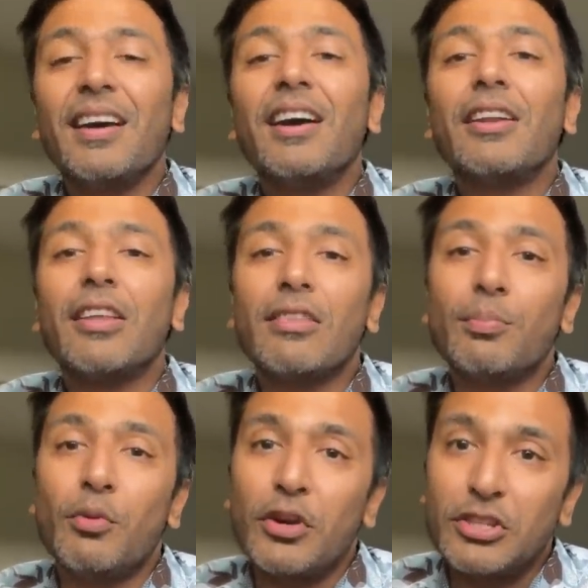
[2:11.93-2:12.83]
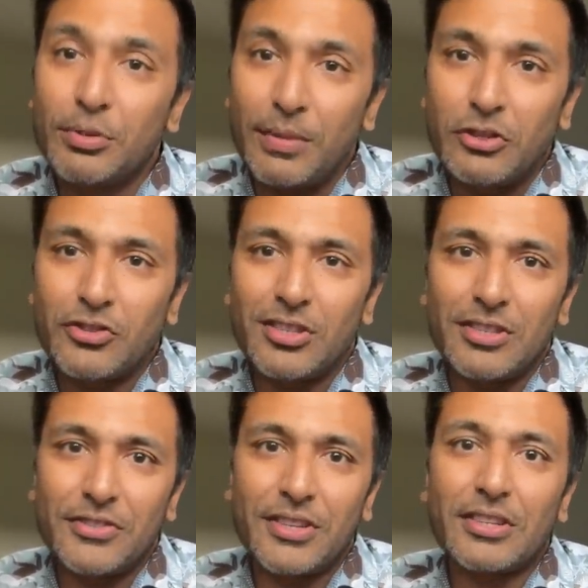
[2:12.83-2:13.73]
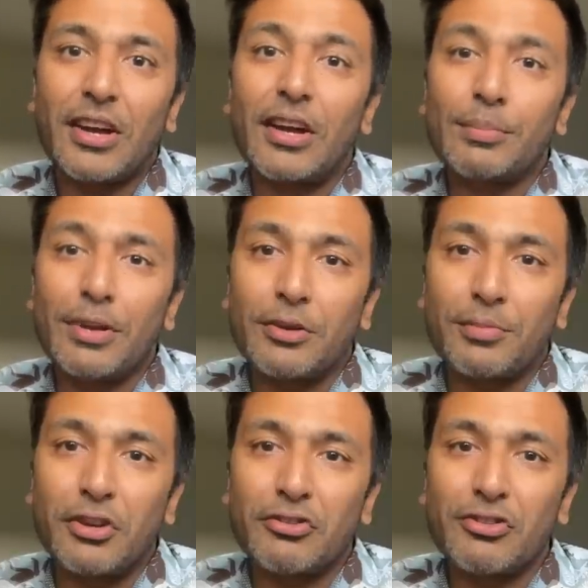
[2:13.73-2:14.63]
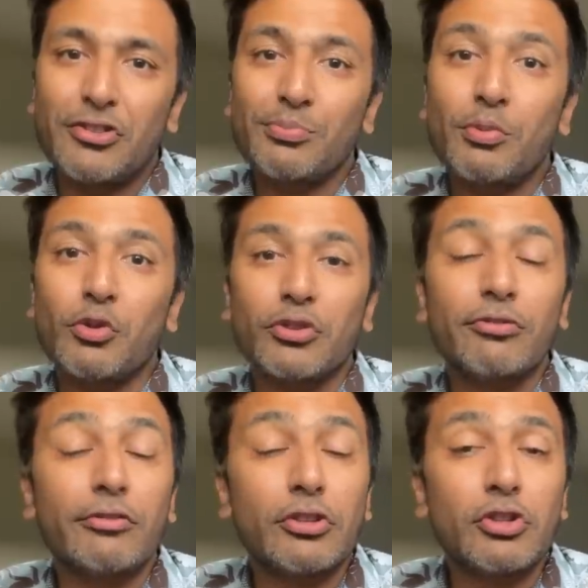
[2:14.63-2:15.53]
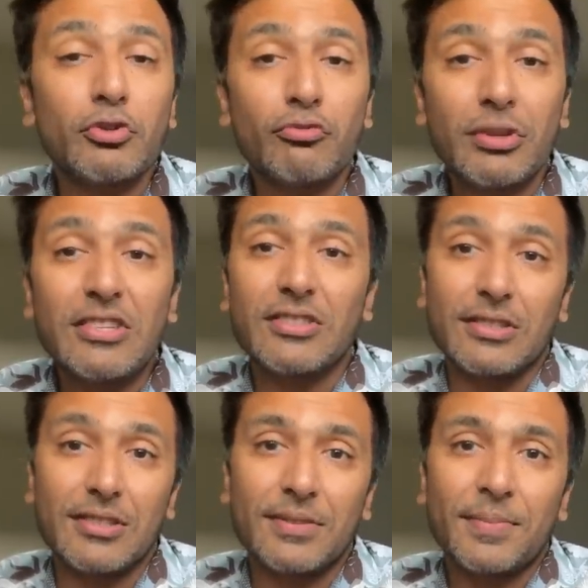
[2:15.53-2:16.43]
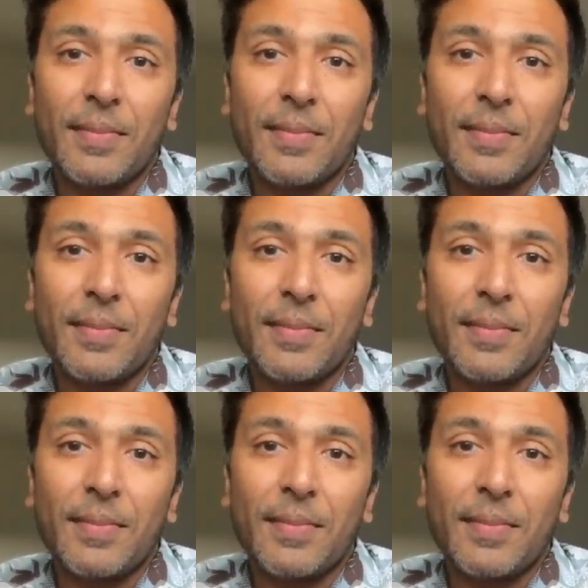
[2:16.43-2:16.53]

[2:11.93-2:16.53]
Another point to mention is that high blood pressure is important for two reasons.